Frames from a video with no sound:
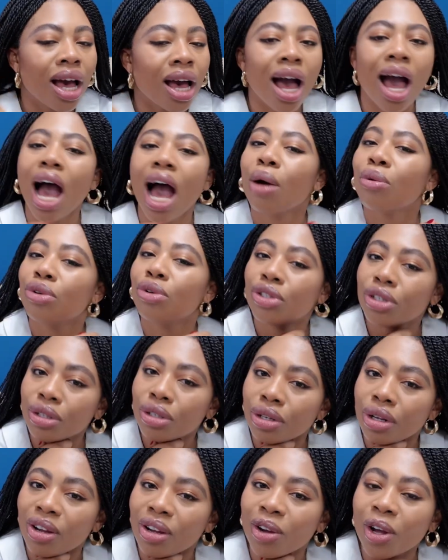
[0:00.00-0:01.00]
How would you
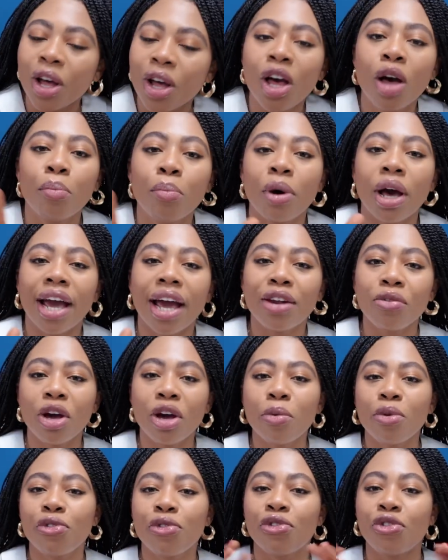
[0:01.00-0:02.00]
know? But
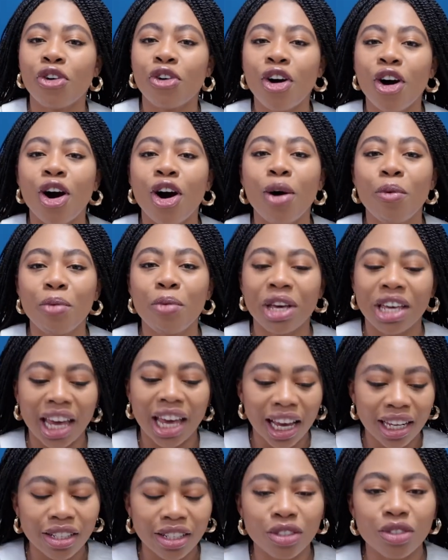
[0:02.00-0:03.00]
anyway, before we
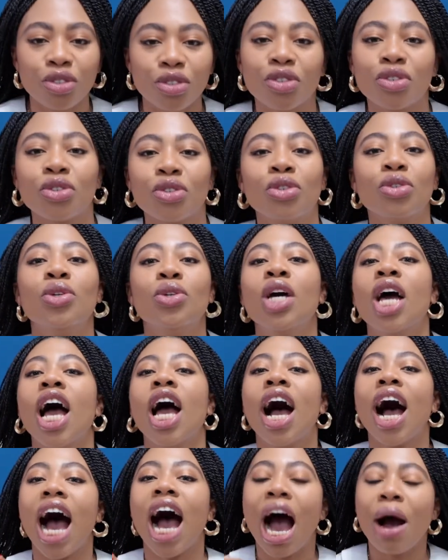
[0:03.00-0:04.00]
get into
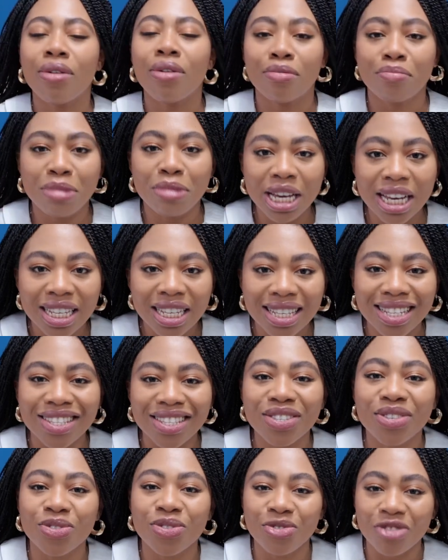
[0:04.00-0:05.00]
how amazing
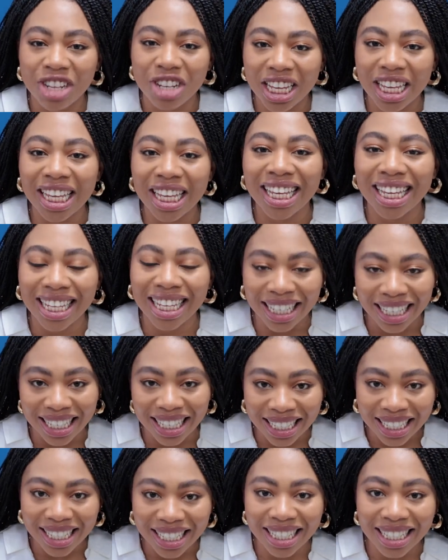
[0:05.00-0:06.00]
this ring
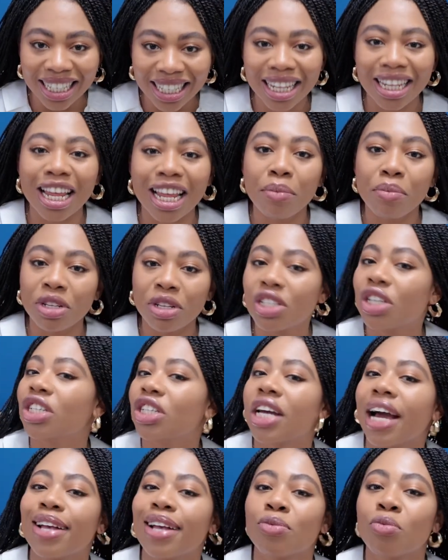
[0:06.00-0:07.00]
is, let me tell
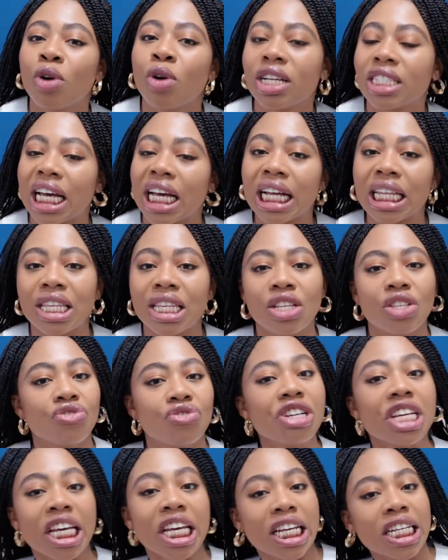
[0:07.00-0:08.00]
you guys what exactly this
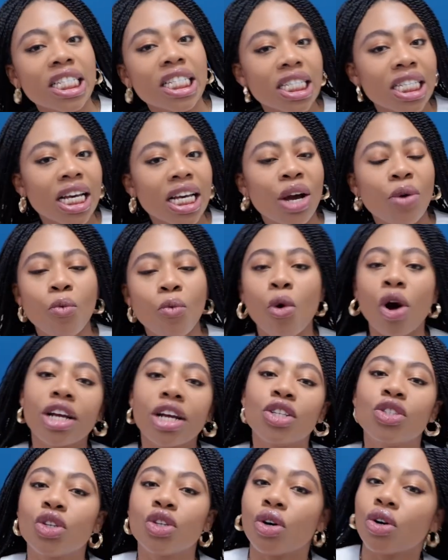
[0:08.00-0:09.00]
ring is, what
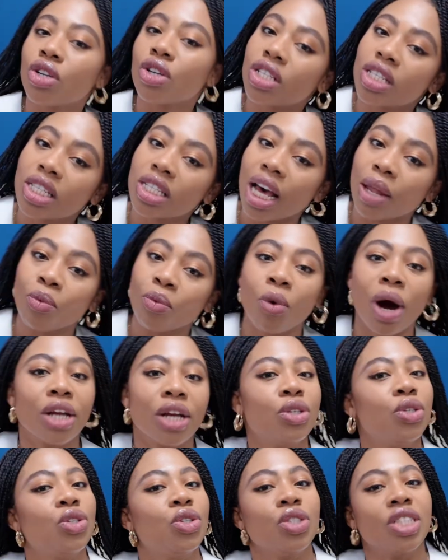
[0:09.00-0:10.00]
it does, and why
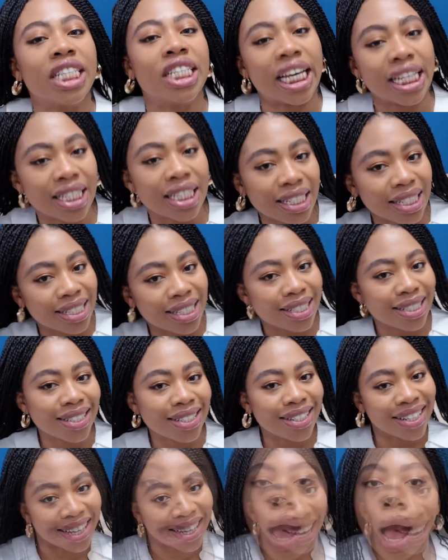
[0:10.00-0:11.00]
you should get it.
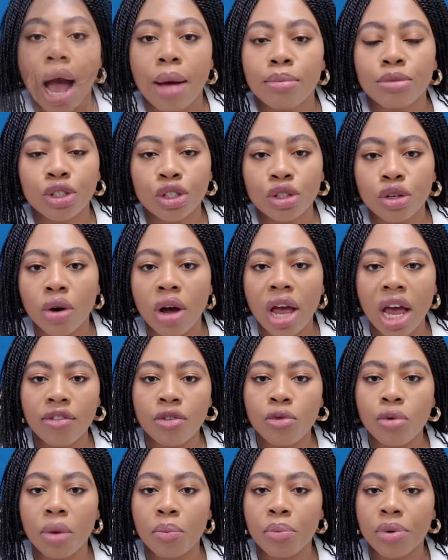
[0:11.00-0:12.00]
Okay, I'm sure
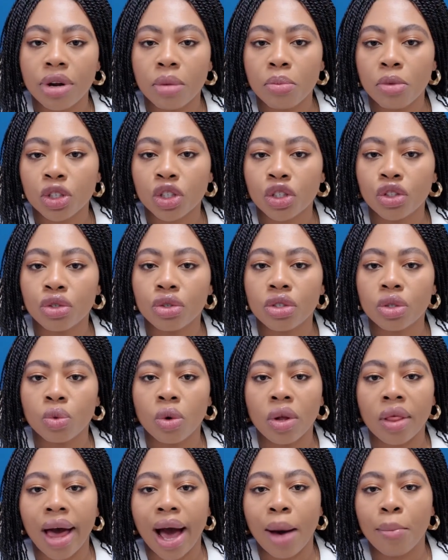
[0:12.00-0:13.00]
everyone pretty much knows
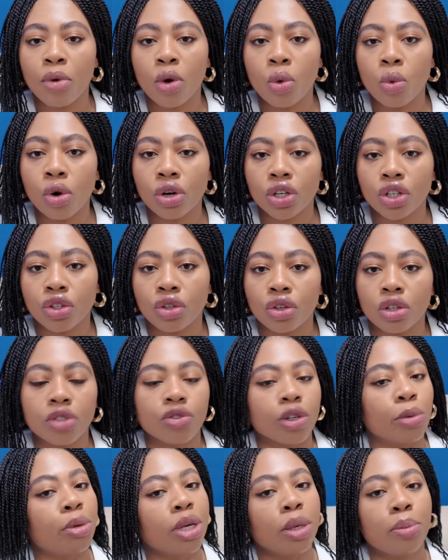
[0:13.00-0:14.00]
what the Apple Watch does
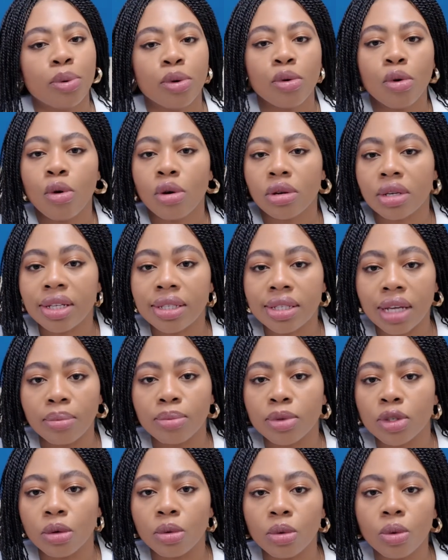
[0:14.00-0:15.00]
for people, what the
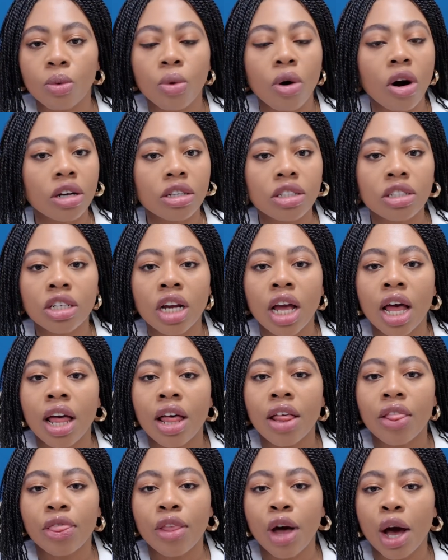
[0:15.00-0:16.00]
Samsung Watch.
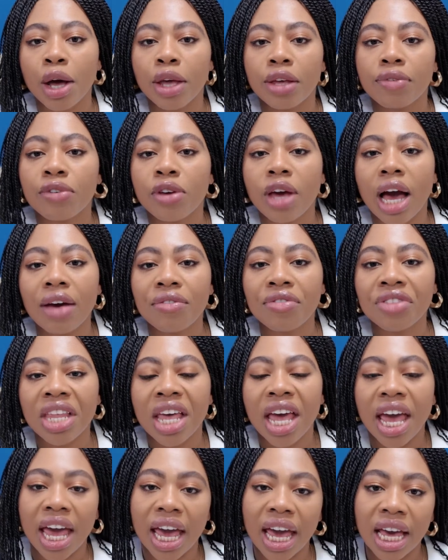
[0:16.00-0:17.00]
Now, if you
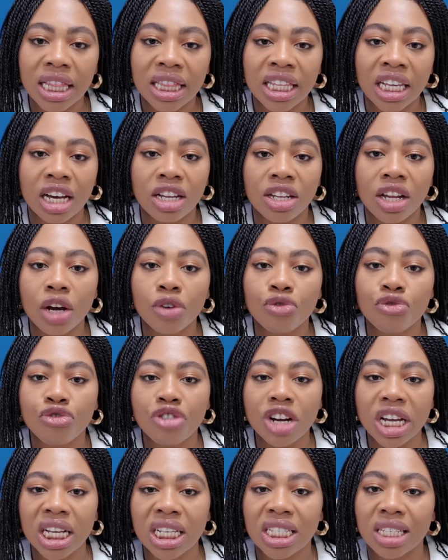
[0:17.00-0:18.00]
haven't heard, there are not
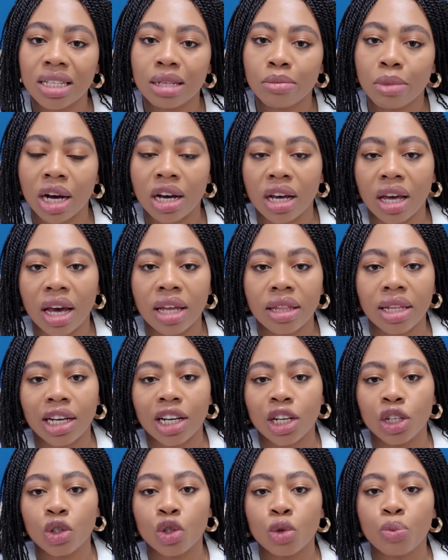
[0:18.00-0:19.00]
rings in the market
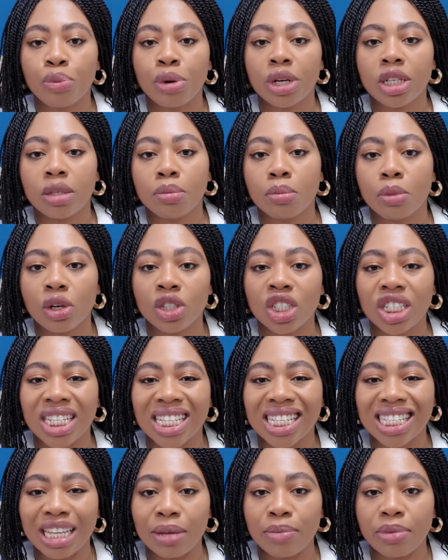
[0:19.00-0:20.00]
that can do pretty much
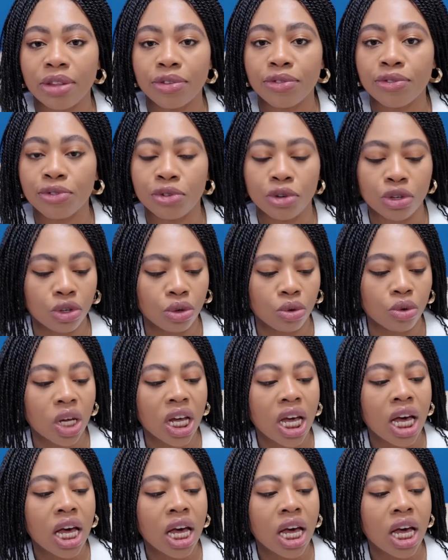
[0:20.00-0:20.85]
the same thing for you.